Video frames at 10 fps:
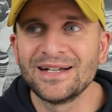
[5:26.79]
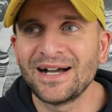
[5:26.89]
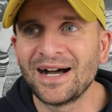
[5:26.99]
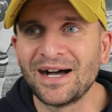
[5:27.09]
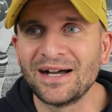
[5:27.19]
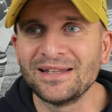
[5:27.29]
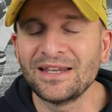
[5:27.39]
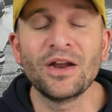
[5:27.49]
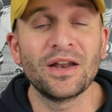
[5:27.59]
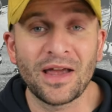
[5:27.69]
uh,
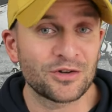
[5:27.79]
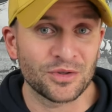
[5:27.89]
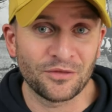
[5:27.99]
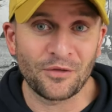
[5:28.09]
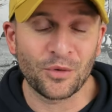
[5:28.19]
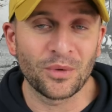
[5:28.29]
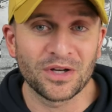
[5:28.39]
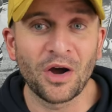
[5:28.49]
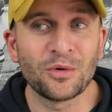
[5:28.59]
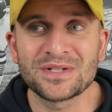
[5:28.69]
you know, and actually if everyone
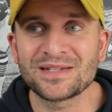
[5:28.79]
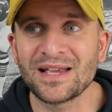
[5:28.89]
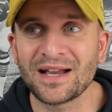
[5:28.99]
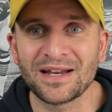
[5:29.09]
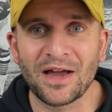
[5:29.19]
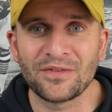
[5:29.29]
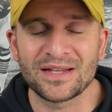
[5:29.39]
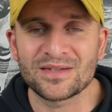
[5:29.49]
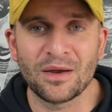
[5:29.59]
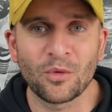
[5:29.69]
goes, it's not going to have
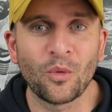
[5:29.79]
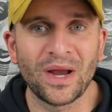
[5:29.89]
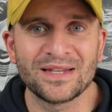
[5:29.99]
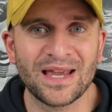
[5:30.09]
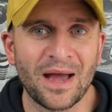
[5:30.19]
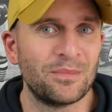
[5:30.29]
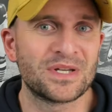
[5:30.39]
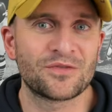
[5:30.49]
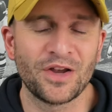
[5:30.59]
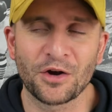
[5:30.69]
that same quaint
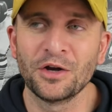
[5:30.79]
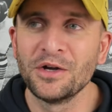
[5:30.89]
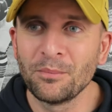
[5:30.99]
atmosphere,